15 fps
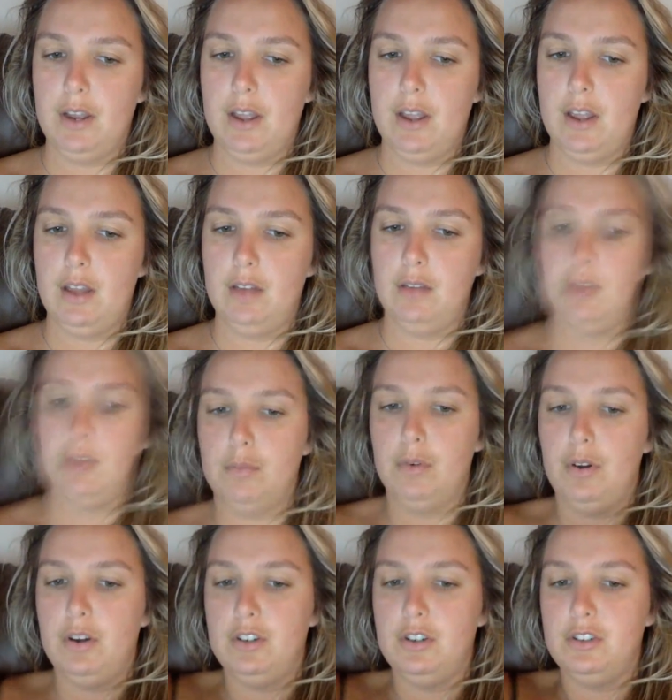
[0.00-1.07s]
and
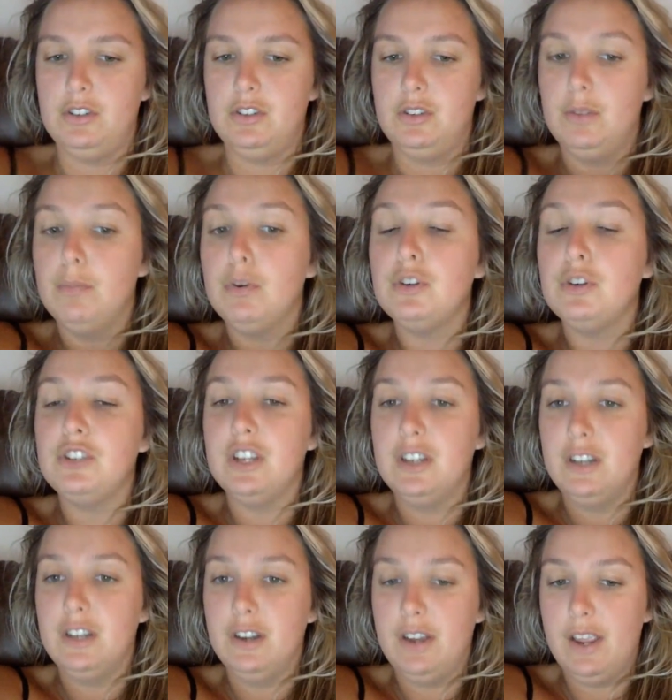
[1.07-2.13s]

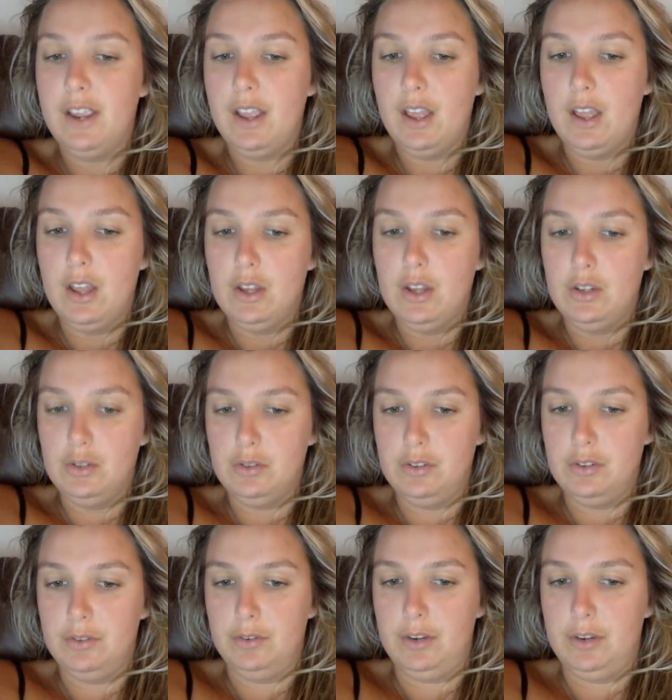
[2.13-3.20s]
progeny to
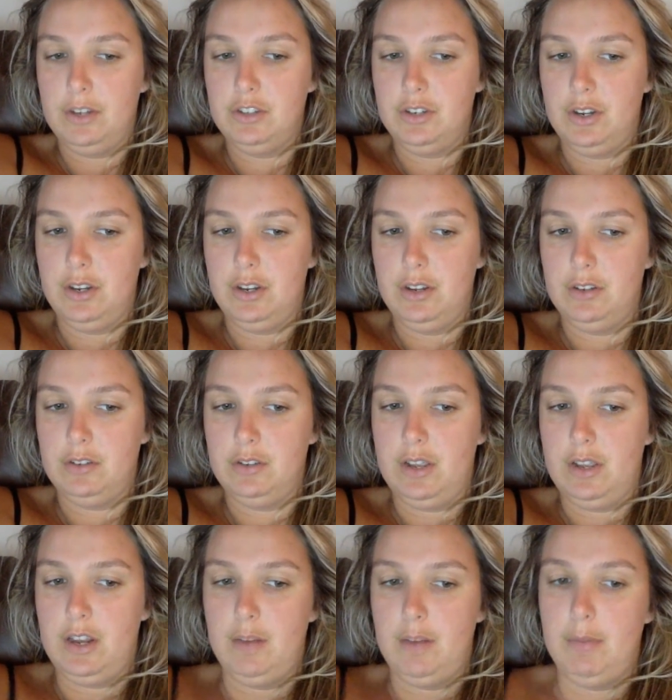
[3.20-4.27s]
differentiate into
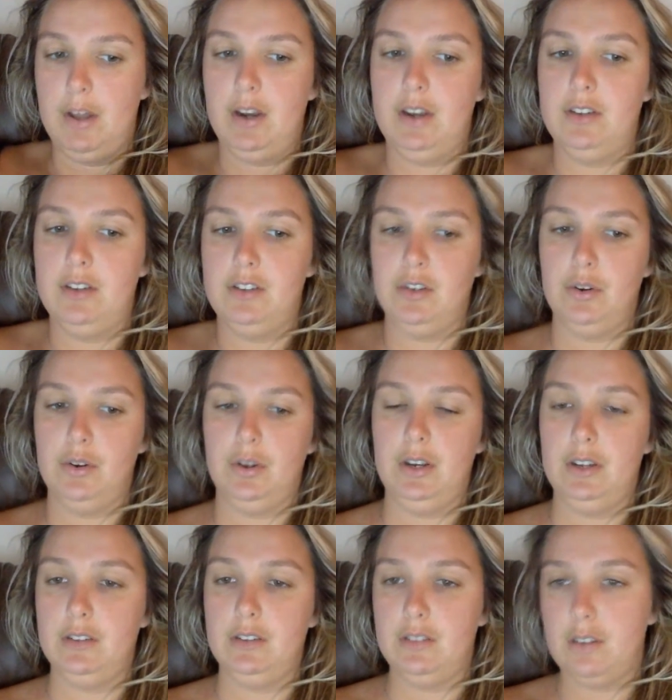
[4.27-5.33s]

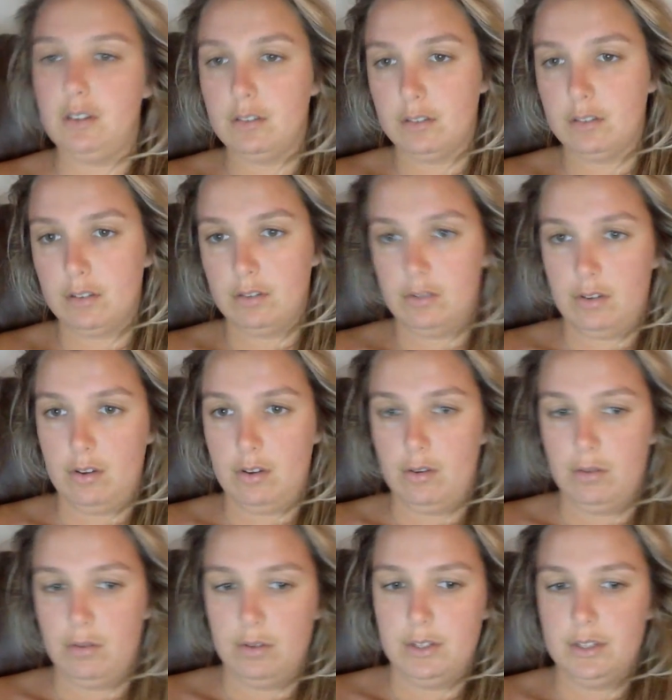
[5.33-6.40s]
antibody-secreting cells.
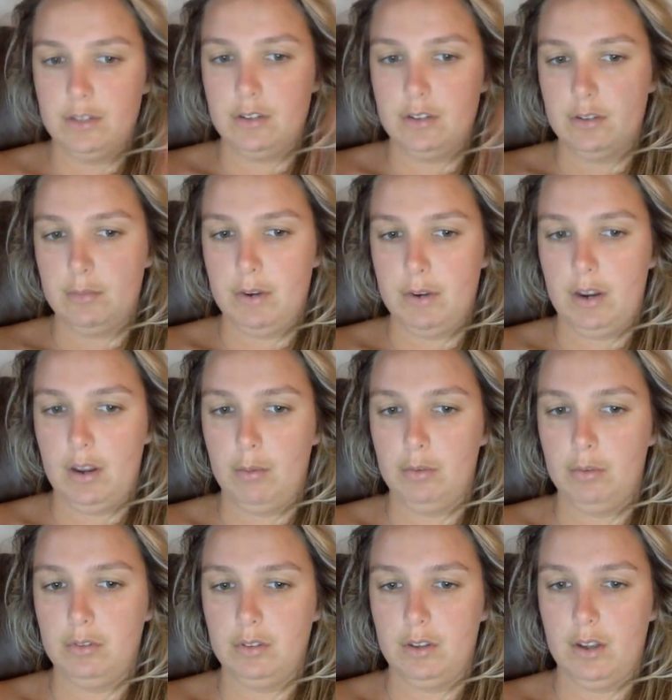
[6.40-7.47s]
So it's just being able
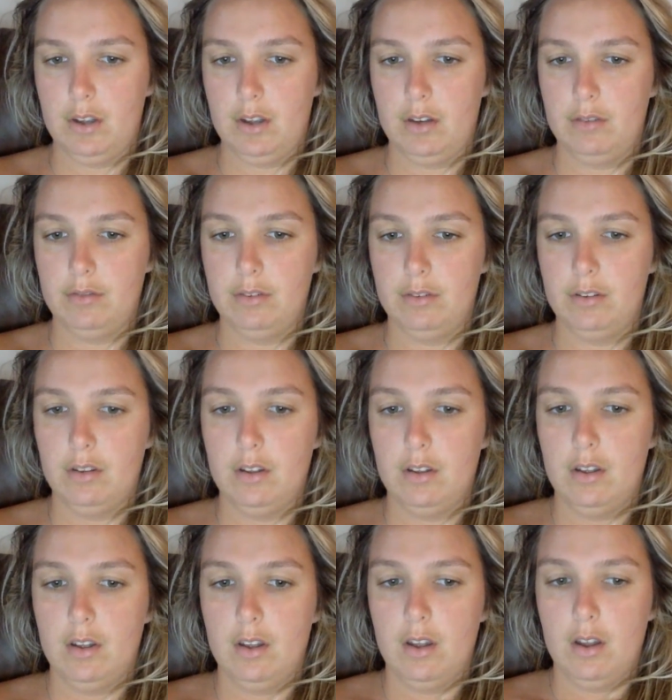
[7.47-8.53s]
to kind of
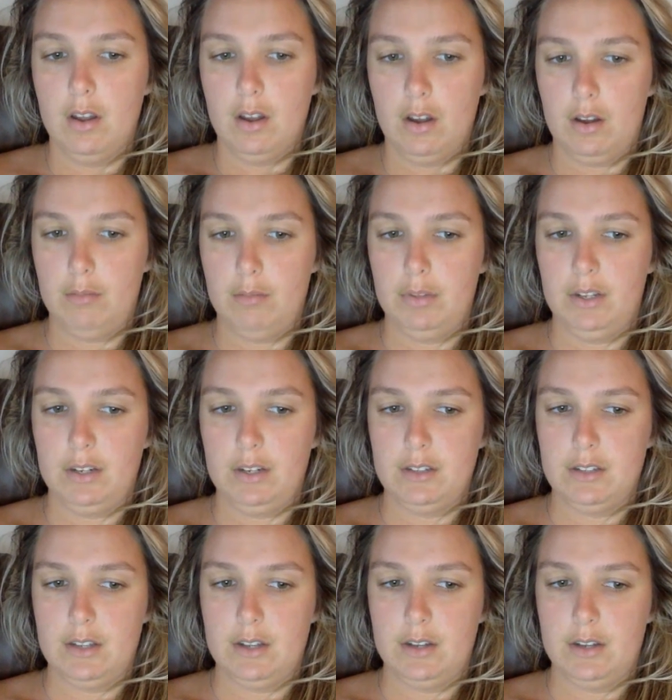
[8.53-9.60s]
complex
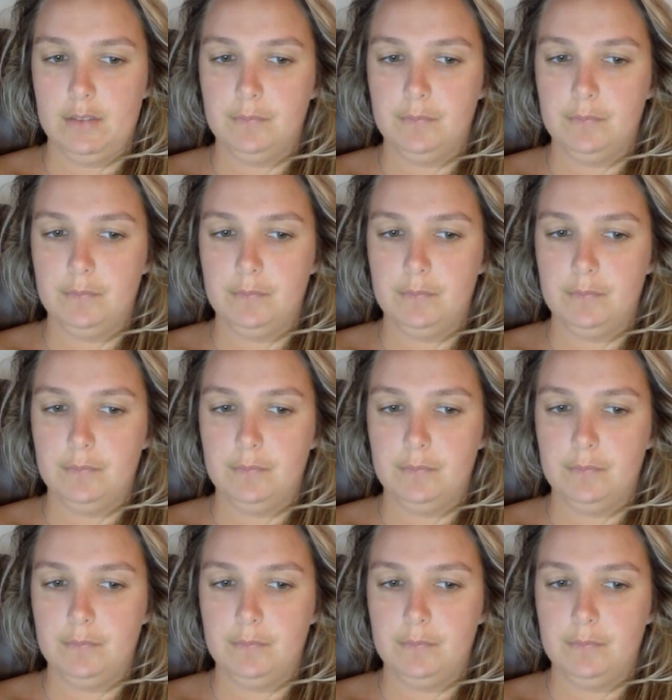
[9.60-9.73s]
that.